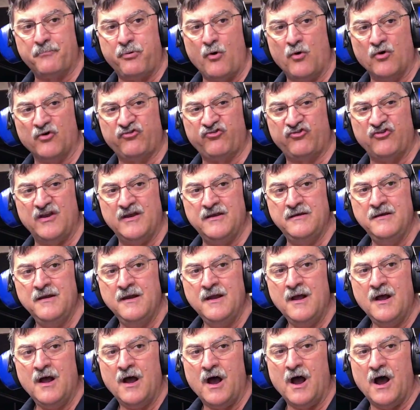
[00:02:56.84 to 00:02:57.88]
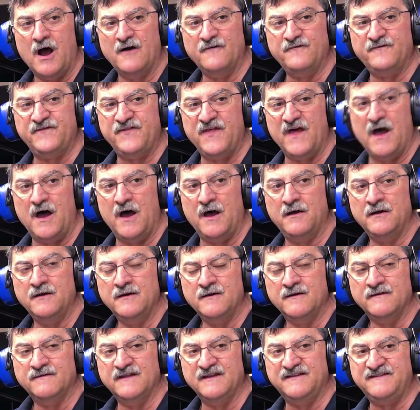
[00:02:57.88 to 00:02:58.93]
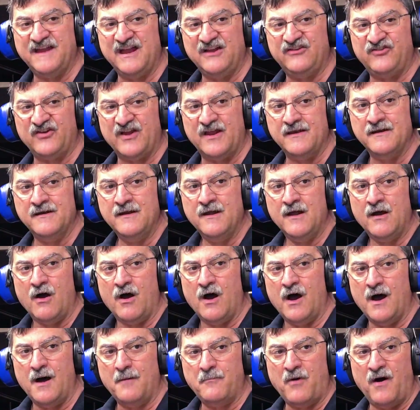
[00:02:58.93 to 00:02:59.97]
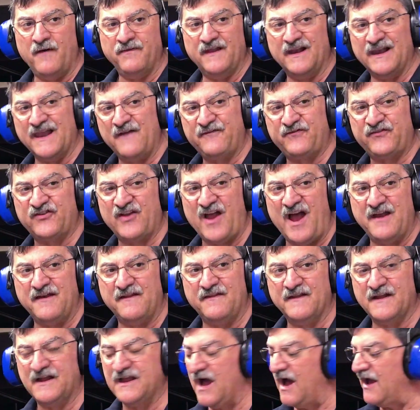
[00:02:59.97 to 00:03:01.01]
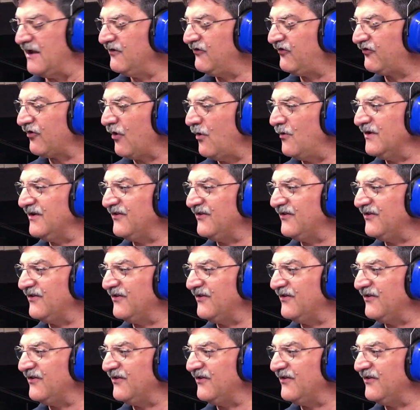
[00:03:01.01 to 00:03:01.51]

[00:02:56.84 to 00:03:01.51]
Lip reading: portion of the digit on the left side of the gun. So